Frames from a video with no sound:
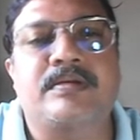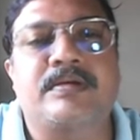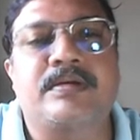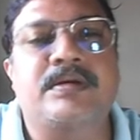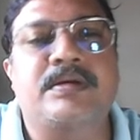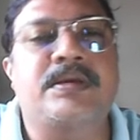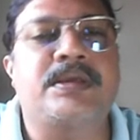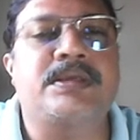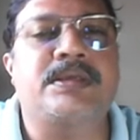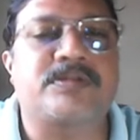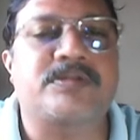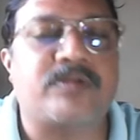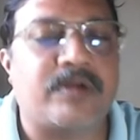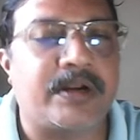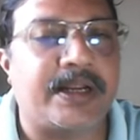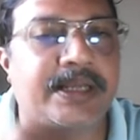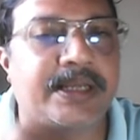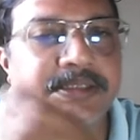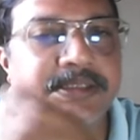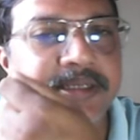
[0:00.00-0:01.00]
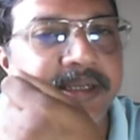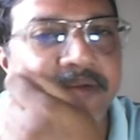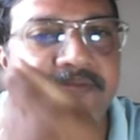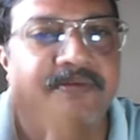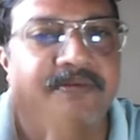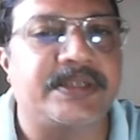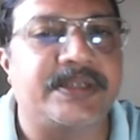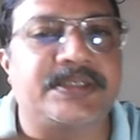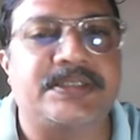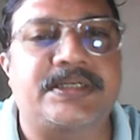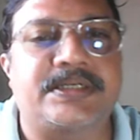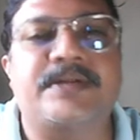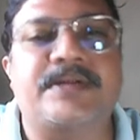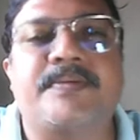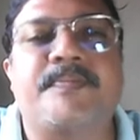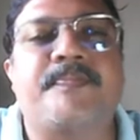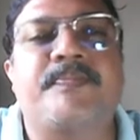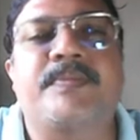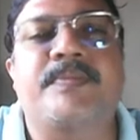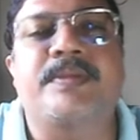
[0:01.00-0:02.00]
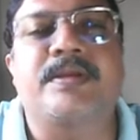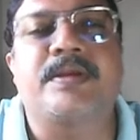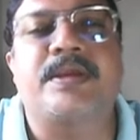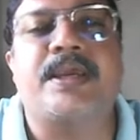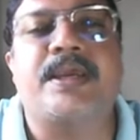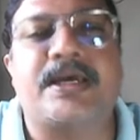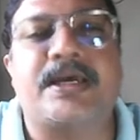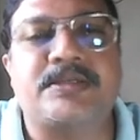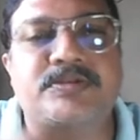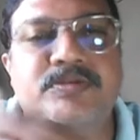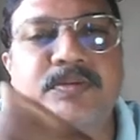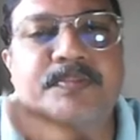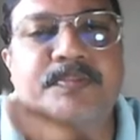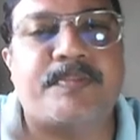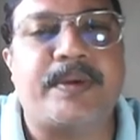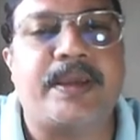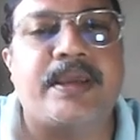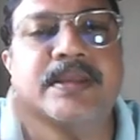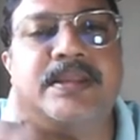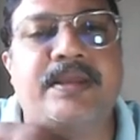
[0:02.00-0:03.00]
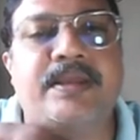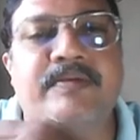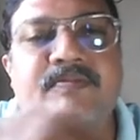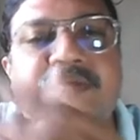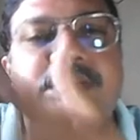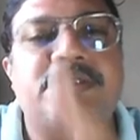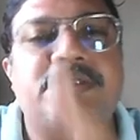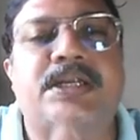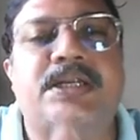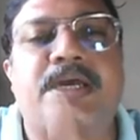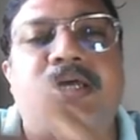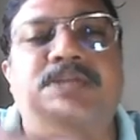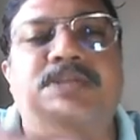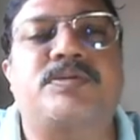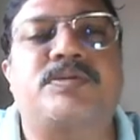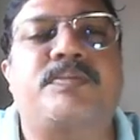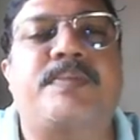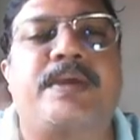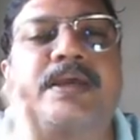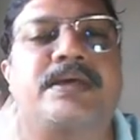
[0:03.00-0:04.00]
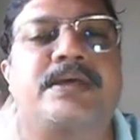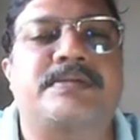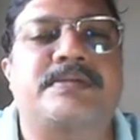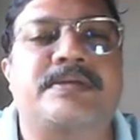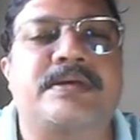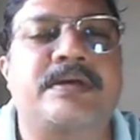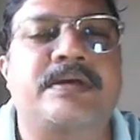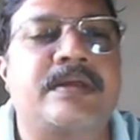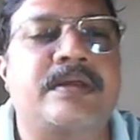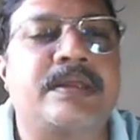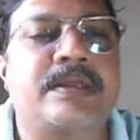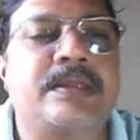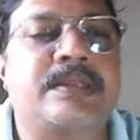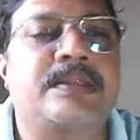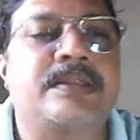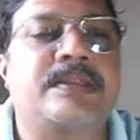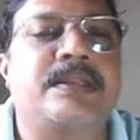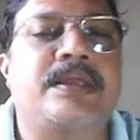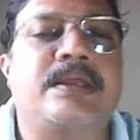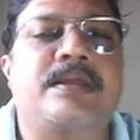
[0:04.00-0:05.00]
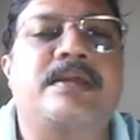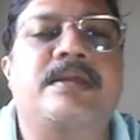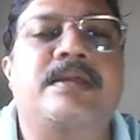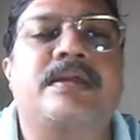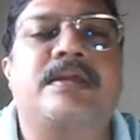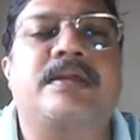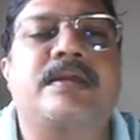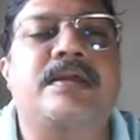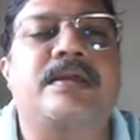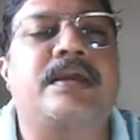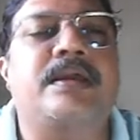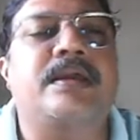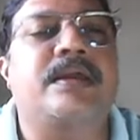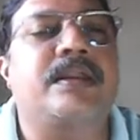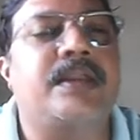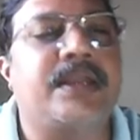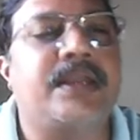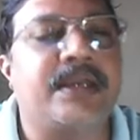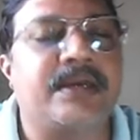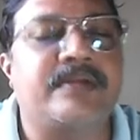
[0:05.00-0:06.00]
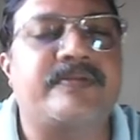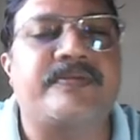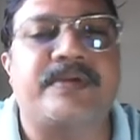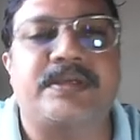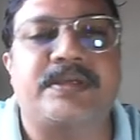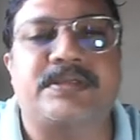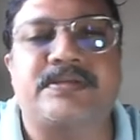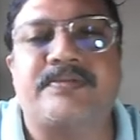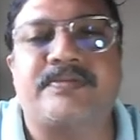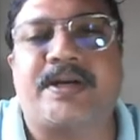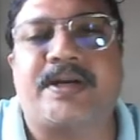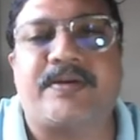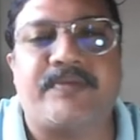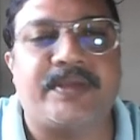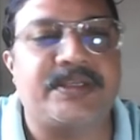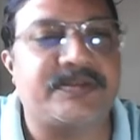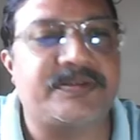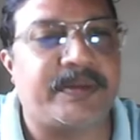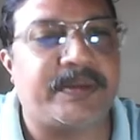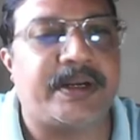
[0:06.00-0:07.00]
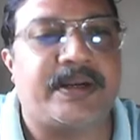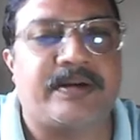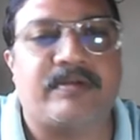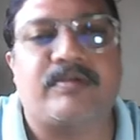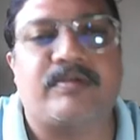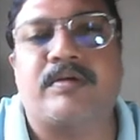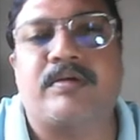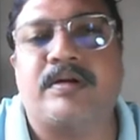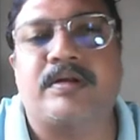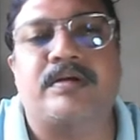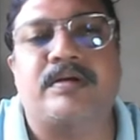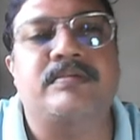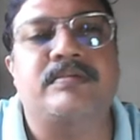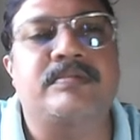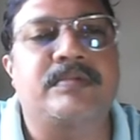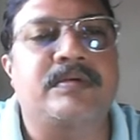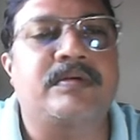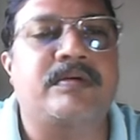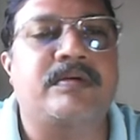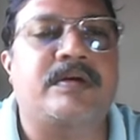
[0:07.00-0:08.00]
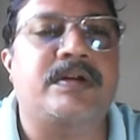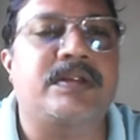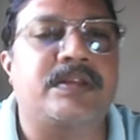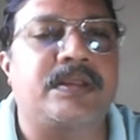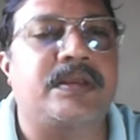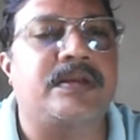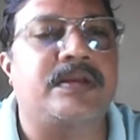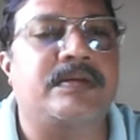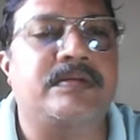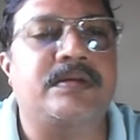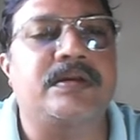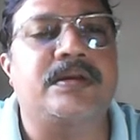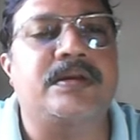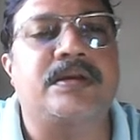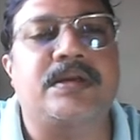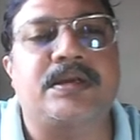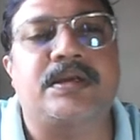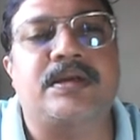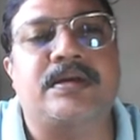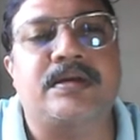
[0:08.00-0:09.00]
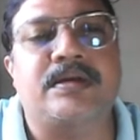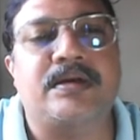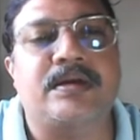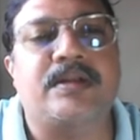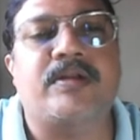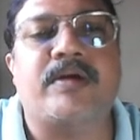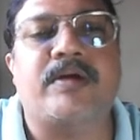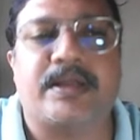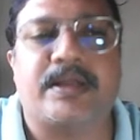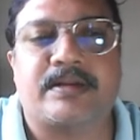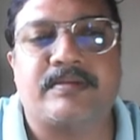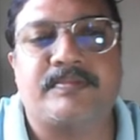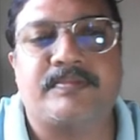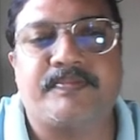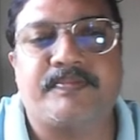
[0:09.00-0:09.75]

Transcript: he is called as the infringer. He has to pay, the infringer has to pay us the legal fees what we spent on the lawyer.